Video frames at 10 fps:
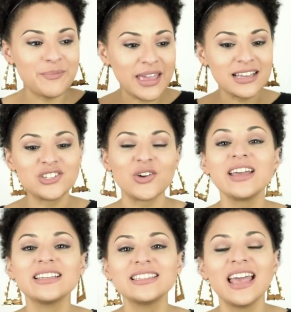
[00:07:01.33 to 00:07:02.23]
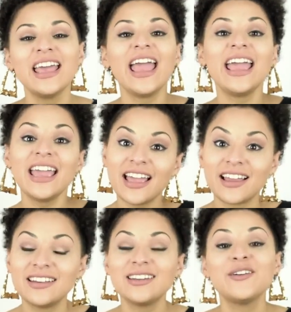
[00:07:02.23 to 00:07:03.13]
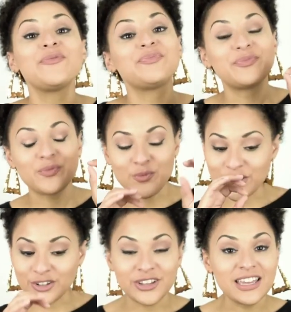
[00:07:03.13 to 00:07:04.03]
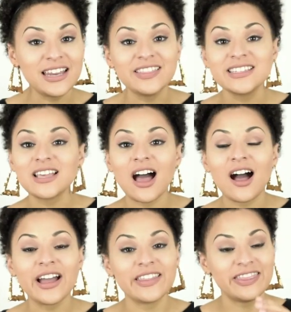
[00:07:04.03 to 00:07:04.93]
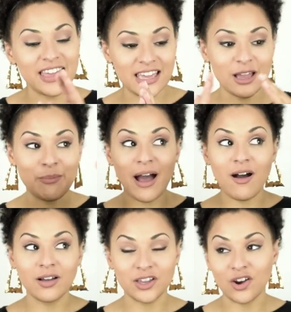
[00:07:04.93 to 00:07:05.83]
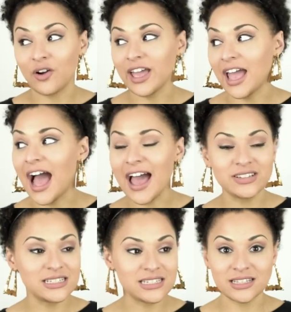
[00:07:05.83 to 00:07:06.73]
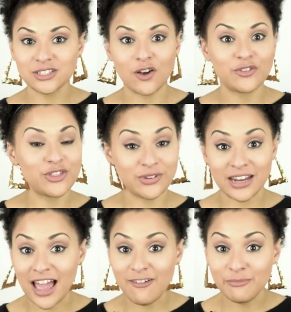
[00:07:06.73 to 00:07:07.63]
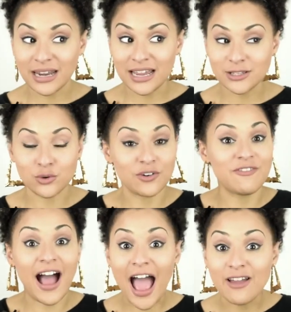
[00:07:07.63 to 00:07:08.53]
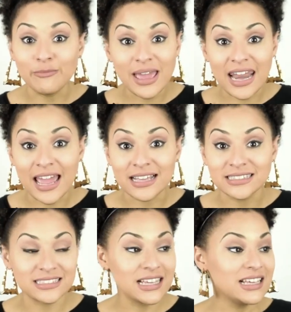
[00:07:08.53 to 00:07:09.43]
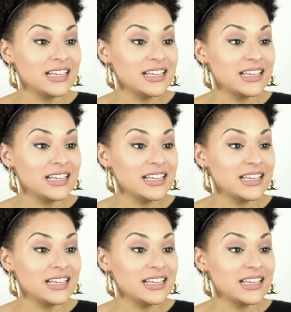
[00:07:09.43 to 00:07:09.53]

make a choice. And when you're looking at the song and thinking about, you know, okay, I have to sing the song for 3.5 minutes or 5 minutes,